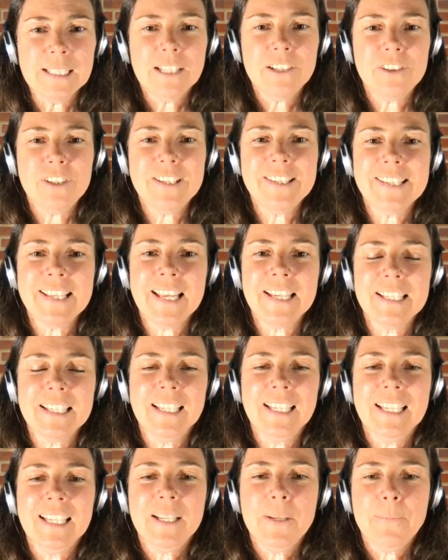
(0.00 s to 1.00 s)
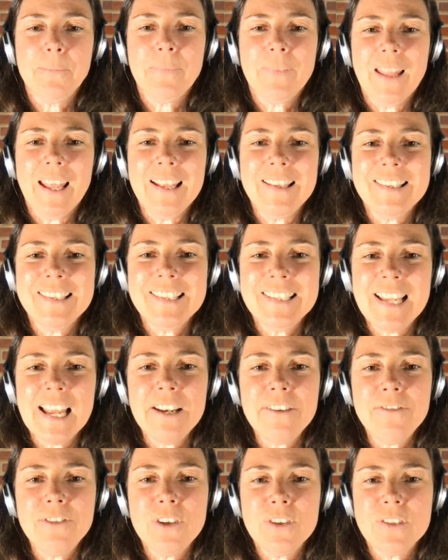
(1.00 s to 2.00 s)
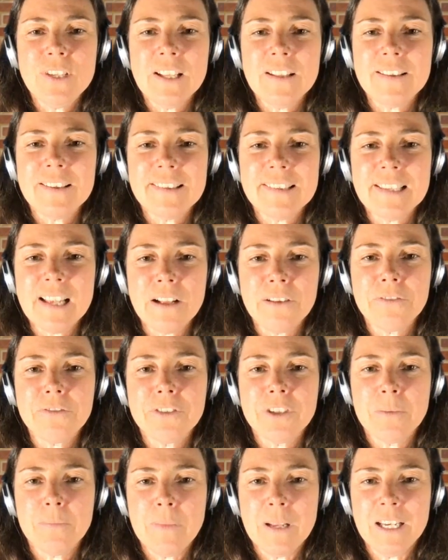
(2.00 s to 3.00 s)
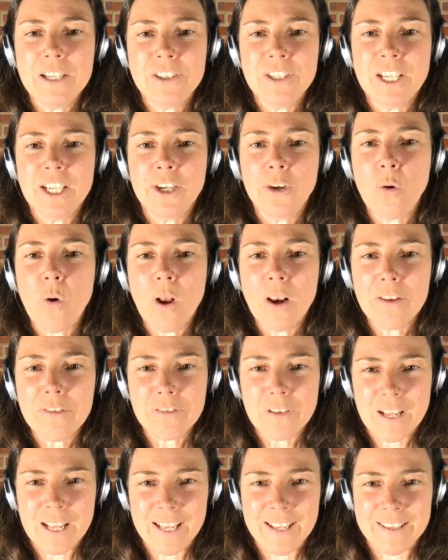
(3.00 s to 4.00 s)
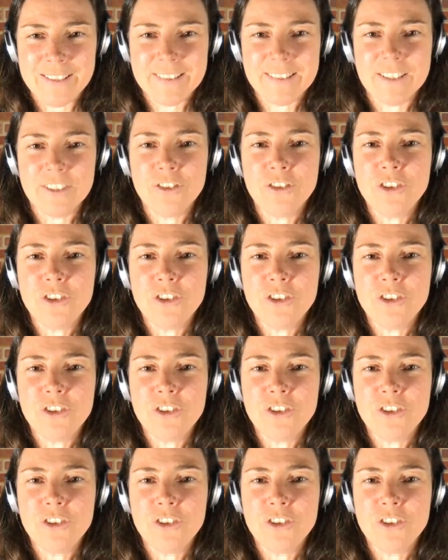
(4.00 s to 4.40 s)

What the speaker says: She said, instead of using the self-diminishing qualifiers,